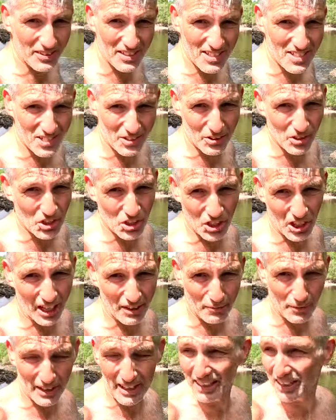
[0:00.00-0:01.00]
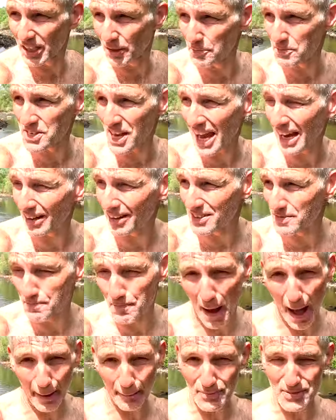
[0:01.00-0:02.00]
and the sunshine when it comes out. It's
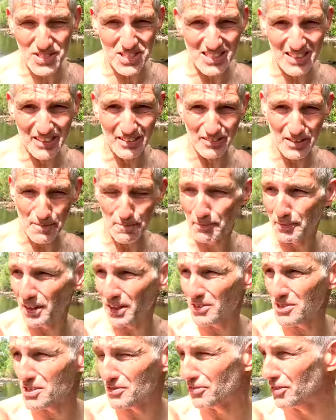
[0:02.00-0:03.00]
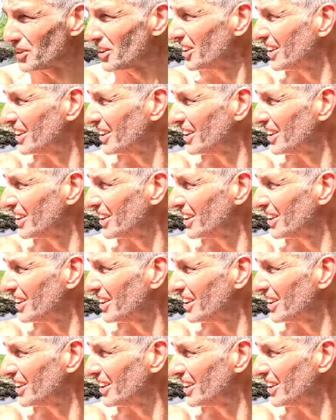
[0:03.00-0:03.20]
absolutely beautiful.